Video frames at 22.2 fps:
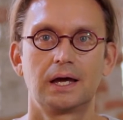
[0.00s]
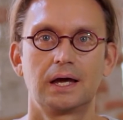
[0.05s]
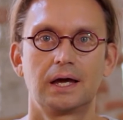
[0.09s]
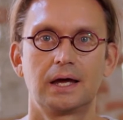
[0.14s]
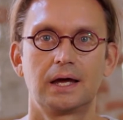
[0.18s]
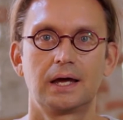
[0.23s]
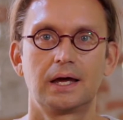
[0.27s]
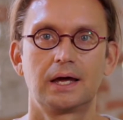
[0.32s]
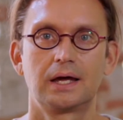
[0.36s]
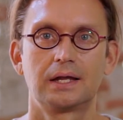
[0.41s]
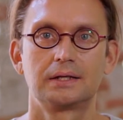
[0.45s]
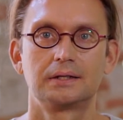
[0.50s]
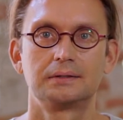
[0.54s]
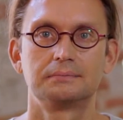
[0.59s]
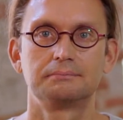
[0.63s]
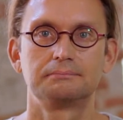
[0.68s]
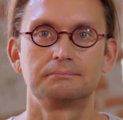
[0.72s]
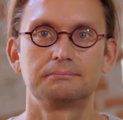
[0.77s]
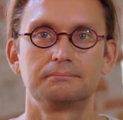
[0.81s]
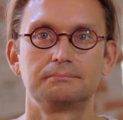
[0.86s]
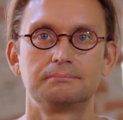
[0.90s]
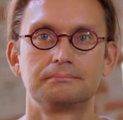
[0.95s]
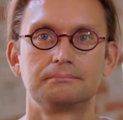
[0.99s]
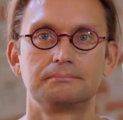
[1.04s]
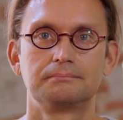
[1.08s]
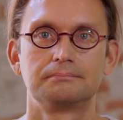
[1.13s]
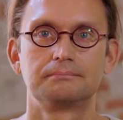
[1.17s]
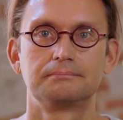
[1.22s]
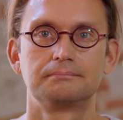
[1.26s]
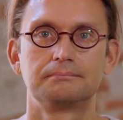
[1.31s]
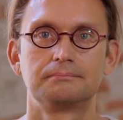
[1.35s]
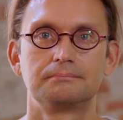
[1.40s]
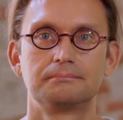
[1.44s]
And
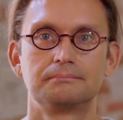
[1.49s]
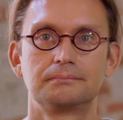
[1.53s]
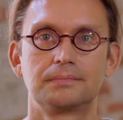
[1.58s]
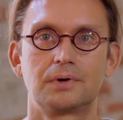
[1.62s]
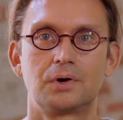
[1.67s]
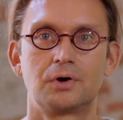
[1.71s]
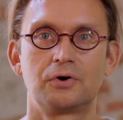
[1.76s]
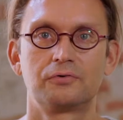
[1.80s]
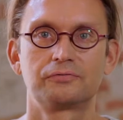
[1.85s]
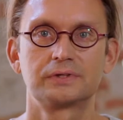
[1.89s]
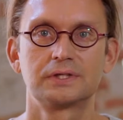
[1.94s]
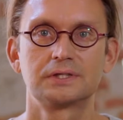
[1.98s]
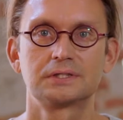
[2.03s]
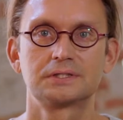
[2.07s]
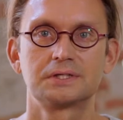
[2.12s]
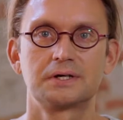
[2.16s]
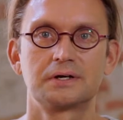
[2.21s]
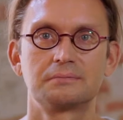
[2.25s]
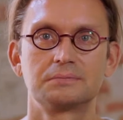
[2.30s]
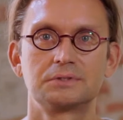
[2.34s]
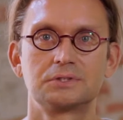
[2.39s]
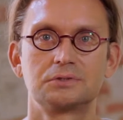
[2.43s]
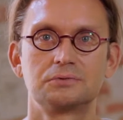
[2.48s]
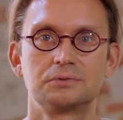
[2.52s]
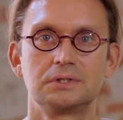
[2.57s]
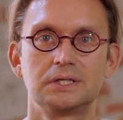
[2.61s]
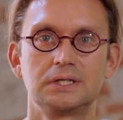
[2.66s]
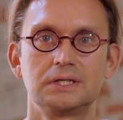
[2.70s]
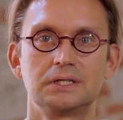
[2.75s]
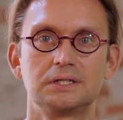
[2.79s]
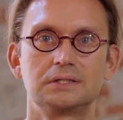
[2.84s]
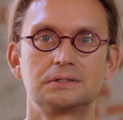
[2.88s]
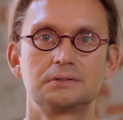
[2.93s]
oftentimes you
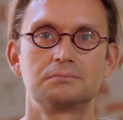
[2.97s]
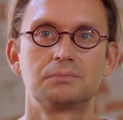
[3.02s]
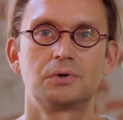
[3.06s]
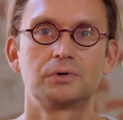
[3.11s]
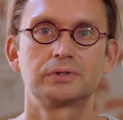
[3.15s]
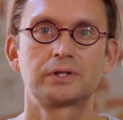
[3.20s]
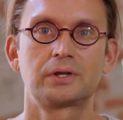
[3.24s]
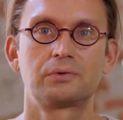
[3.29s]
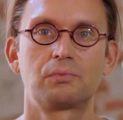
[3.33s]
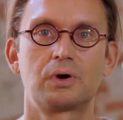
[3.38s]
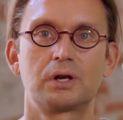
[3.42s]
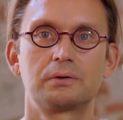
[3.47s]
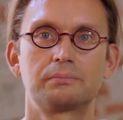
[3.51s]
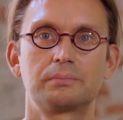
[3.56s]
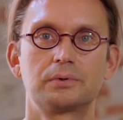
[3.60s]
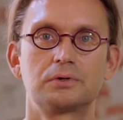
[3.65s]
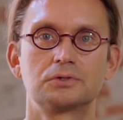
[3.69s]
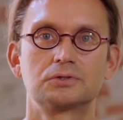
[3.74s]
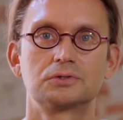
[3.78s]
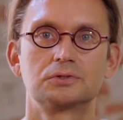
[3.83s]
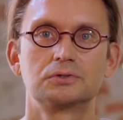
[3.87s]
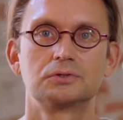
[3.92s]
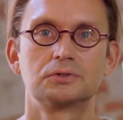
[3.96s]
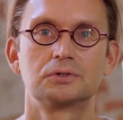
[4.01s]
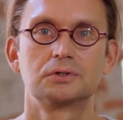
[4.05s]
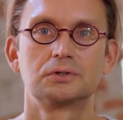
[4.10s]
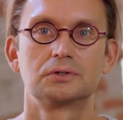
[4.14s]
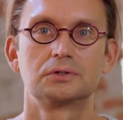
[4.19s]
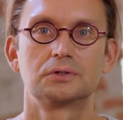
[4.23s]
need more than one person